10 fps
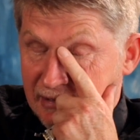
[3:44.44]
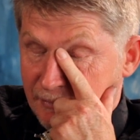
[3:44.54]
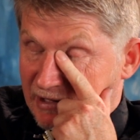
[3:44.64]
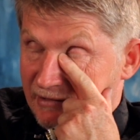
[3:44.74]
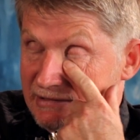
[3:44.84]

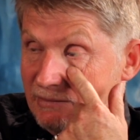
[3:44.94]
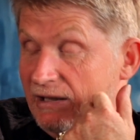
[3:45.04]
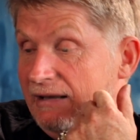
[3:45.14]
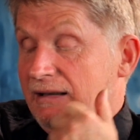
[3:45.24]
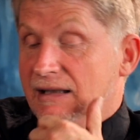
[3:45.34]
My oldest
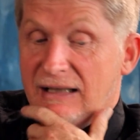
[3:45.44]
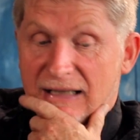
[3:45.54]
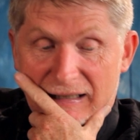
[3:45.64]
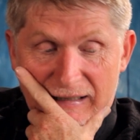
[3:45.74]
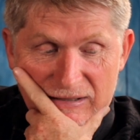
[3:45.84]
one
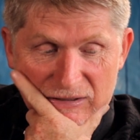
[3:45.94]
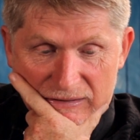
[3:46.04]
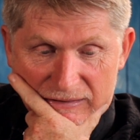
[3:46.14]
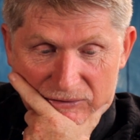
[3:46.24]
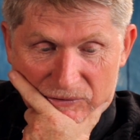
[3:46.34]
had
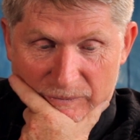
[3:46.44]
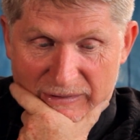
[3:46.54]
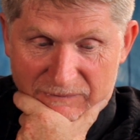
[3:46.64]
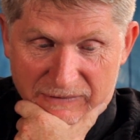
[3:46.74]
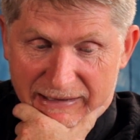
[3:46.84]
actually called
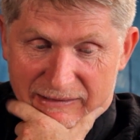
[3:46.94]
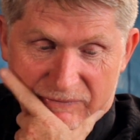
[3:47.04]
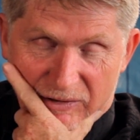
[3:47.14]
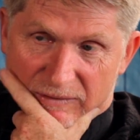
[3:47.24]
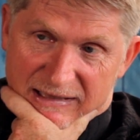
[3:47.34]
me a faggot a
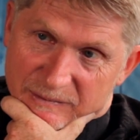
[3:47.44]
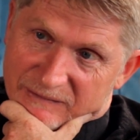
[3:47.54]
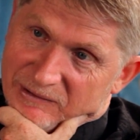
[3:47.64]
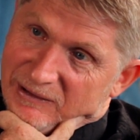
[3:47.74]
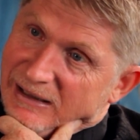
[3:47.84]
few weeks
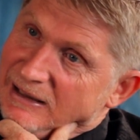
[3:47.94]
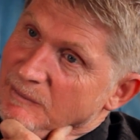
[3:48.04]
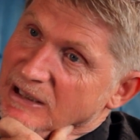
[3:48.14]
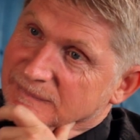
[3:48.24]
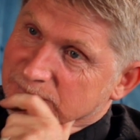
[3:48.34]
before I
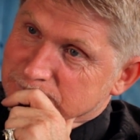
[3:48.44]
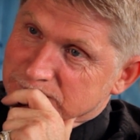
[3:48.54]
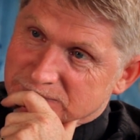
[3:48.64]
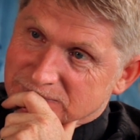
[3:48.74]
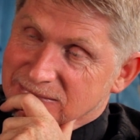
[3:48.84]
came out.
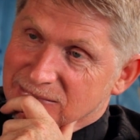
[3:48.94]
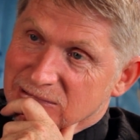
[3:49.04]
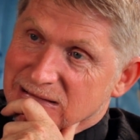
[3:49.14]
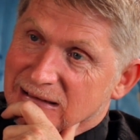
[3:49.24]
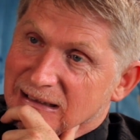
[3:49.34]
It
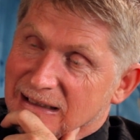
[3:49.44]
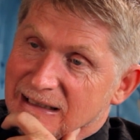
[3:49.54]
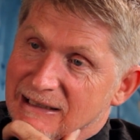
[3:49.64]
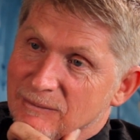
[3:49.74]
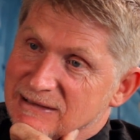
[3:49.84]
was clearly
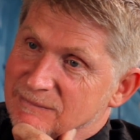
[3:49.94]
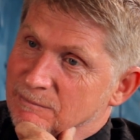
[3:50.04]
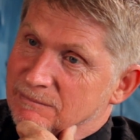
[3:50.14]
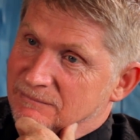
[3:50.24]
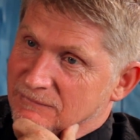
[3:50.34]
he was
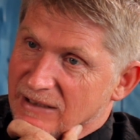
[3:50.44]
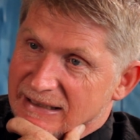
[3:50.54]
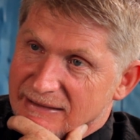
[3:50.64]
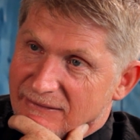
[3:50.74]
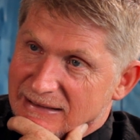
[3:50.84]

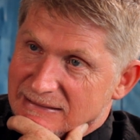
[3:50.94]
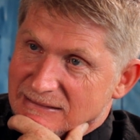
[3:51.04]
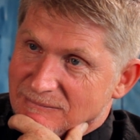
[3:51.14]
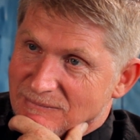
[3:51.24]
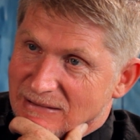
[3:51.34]
reading
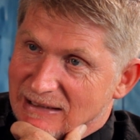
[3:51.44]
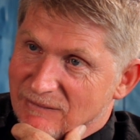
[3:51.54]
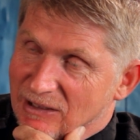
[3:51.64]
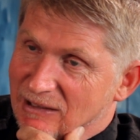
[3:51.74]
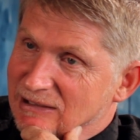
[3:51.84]
things that
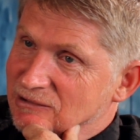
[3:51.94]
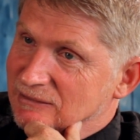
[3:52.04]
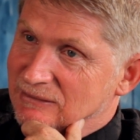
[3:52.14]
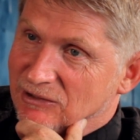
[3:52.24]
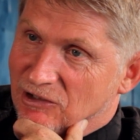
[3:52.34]
even I
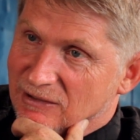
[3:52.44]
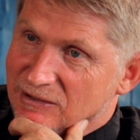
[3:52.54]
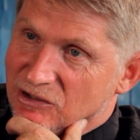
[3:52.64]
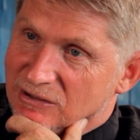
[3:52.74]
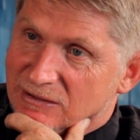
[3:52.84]
couldn't
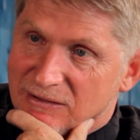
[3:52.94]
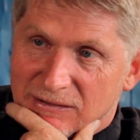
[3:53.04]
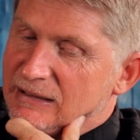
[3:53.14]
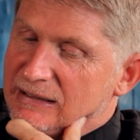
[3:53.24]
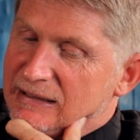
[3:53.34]
acknowledge.
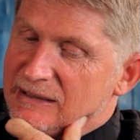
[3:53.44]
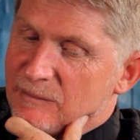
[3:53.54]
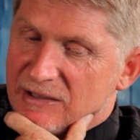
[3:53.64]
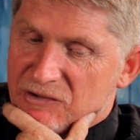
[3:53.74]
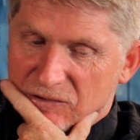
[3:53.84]
And
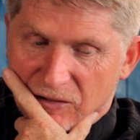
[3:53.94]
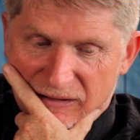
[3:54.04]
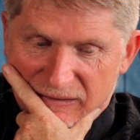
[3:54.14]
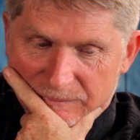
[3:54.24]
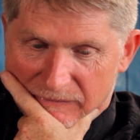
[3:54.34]
then my
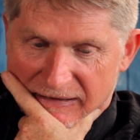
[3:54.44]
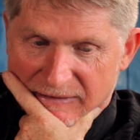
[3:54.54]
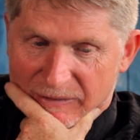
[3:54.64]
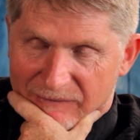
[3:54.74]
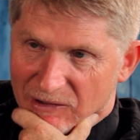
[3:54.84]
daughter
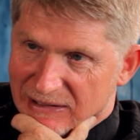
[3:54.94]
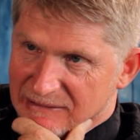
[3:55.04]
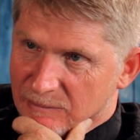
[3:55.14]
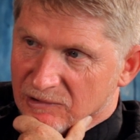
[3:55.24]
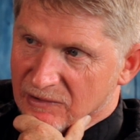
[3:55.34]
has been very
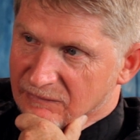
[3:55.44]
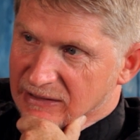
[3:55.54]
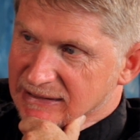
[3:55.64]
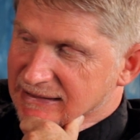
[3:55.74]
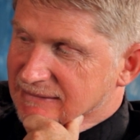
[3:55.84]
supportive
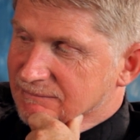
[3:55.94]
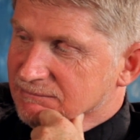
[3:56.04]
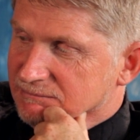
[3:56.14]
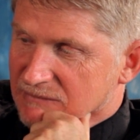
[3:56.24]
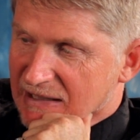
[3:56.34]
and is
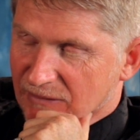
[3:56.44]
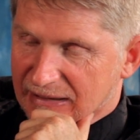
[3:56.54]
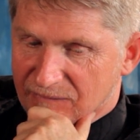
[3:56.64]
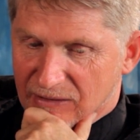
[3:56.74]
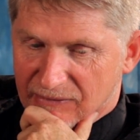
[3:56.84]

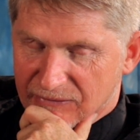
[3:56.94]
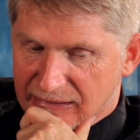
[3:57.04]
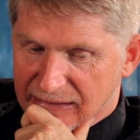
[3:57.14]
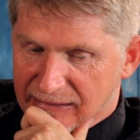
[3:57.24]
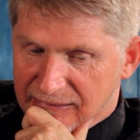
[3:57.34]
heavily involved
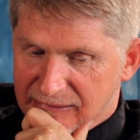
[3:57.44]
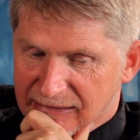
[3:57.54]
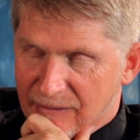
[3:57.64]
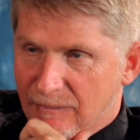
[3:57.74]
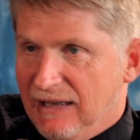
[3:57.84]
in the
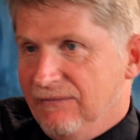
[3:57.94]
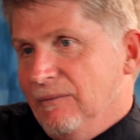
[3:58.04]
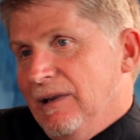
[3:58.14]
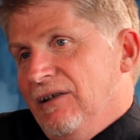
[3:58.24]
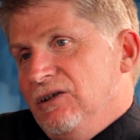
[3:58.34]
campaign
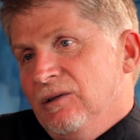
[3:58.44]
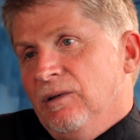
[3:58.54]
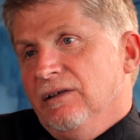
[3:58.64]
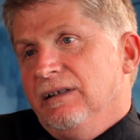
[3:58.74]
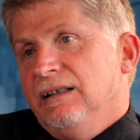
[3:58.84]
for marriage
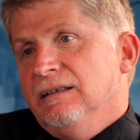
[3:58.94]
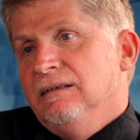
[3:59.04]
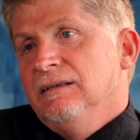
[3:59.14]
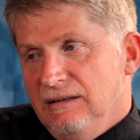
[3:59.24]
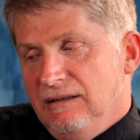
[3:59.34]
equality,
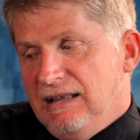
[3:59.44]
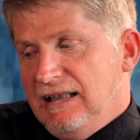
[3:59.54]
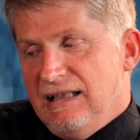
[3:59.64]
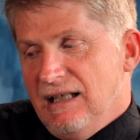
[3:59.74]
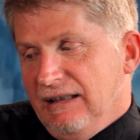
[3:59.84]
and now